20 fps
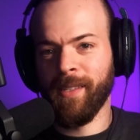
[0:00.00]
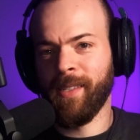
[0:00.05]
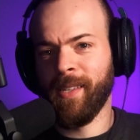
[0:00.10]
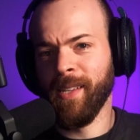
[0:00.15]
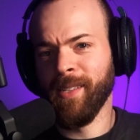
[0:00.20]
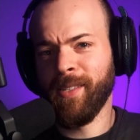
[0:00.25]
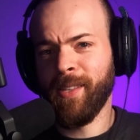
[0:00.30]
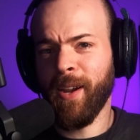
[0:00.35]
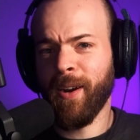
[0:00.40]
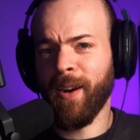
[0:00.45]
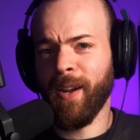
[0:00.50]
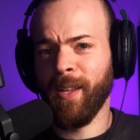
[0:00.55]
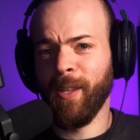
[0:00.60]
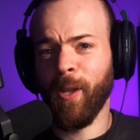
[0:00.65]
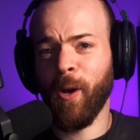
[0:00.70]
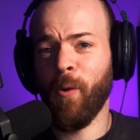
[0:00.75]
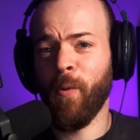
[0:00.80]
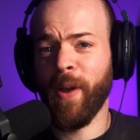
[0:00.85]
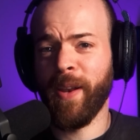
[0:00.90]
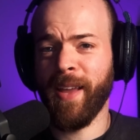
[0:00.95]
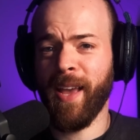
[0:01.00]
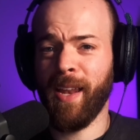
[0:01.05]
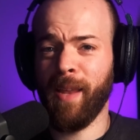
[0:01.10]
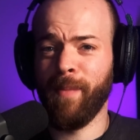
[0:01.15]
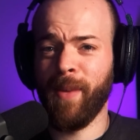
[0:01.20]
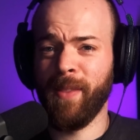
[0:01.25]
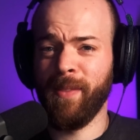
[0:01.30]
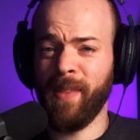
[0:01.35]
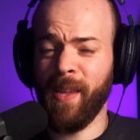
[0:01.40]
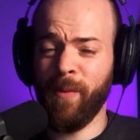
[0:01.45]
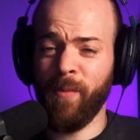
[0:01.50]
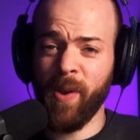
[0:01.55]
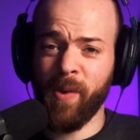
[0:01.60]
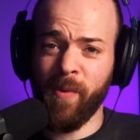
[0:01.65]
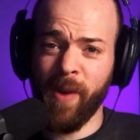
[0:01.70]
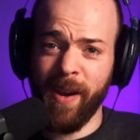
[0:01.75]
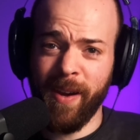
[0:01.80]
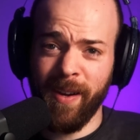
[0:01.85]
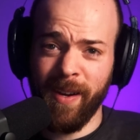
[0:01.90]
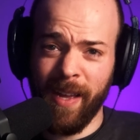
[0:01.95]
since they're a low-end element, they
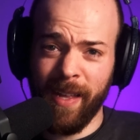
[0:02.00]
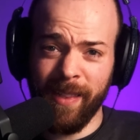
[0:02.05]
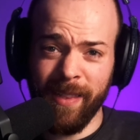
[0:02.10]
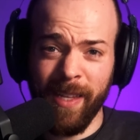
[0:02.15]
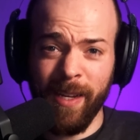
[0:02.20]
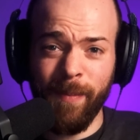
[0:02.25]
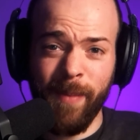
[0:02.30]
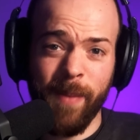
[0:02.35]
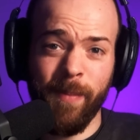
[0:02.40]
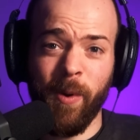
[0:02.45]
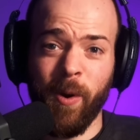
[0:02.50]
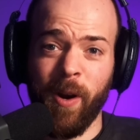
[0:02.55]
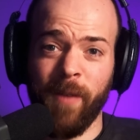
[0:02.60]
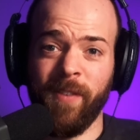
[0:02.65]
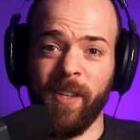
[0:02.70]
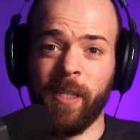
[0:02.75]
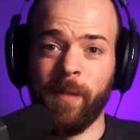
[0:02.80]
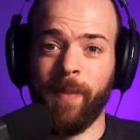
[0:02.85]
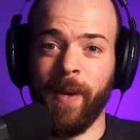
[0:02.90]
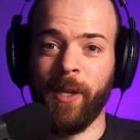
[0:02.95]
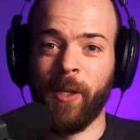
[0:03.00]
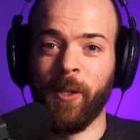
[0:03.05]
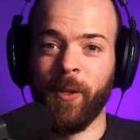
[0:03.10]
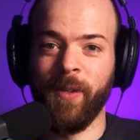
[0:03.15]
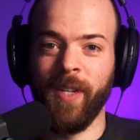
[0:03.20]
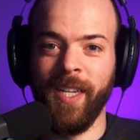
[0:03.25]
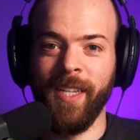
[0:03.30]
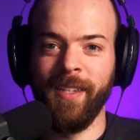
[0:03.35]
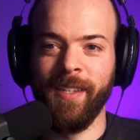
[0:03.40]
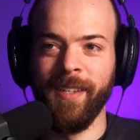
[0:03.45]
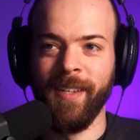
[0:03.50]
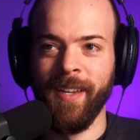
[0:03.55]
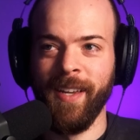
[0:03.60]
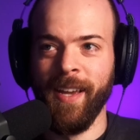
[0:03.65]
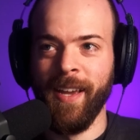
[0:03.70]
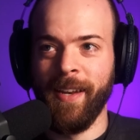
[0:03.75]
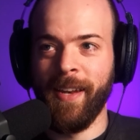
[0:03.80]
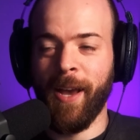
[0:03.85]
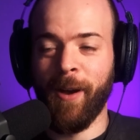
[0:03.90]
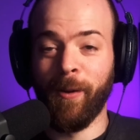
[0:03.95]
require a little bit more of a special need.
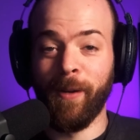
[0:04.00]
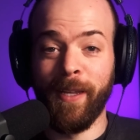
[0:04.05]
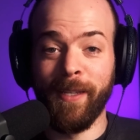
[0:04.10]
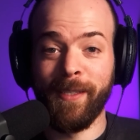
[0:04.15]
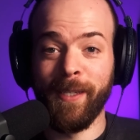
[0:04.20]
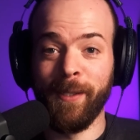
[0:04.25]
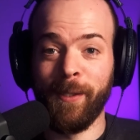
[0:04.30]
Now listen